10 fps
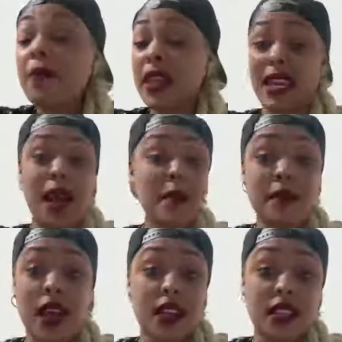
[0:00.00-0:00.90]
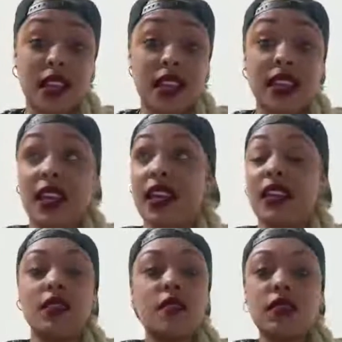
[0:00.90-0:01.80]
And I'm not saying it
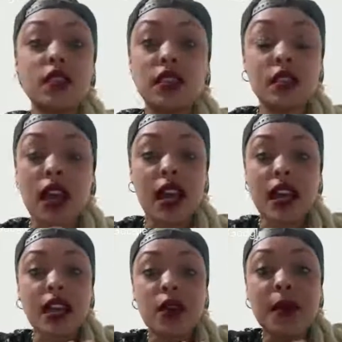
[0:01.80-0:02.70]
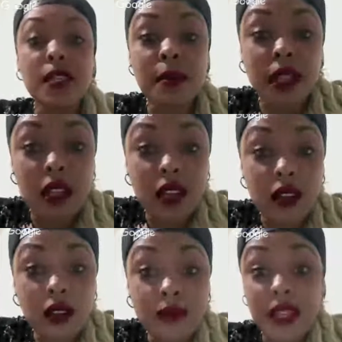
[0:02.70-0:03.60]
could be something
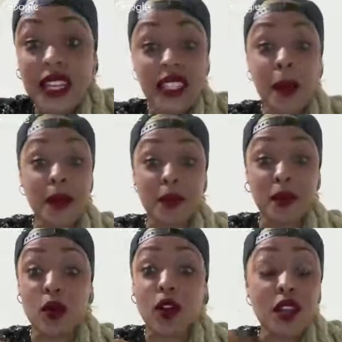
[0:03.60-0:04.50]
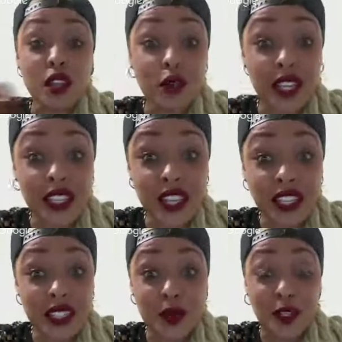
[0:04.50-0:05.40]
little. Some people don't take
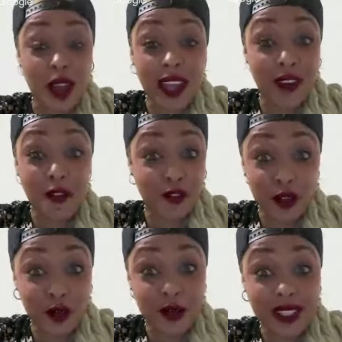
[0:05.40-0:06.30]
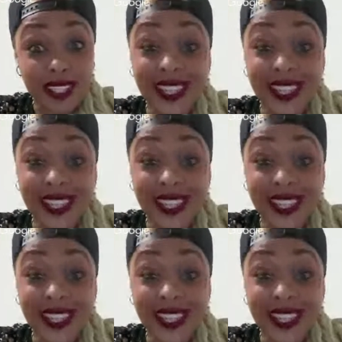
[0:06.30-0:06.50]
chances with trying new foods.